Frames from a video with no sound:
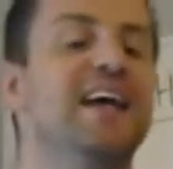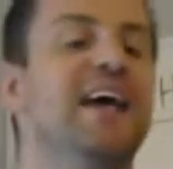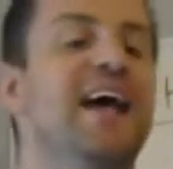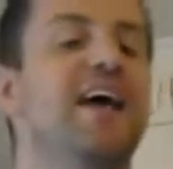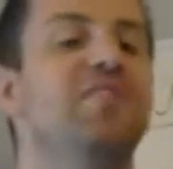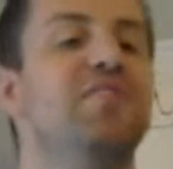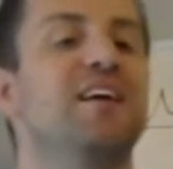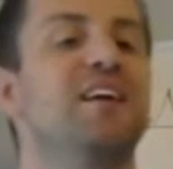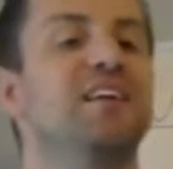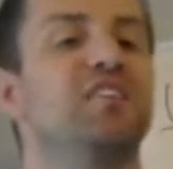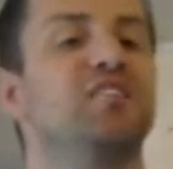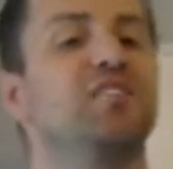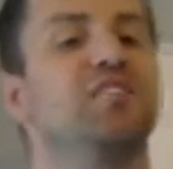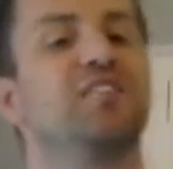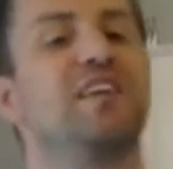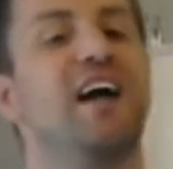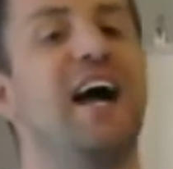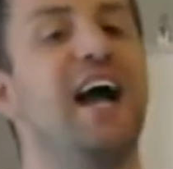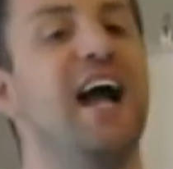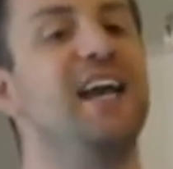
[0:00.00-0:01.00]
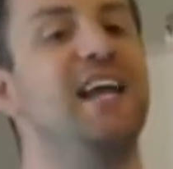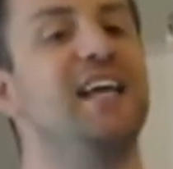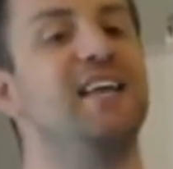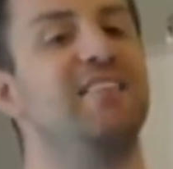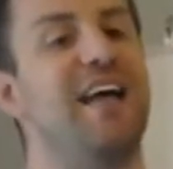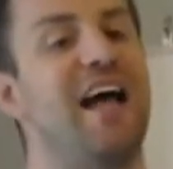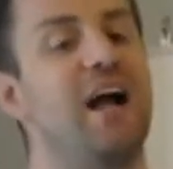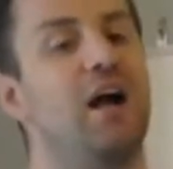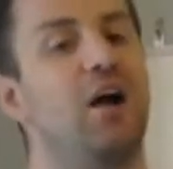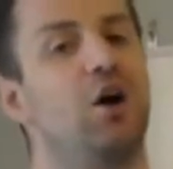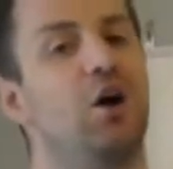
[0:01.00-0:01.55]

and then assigning that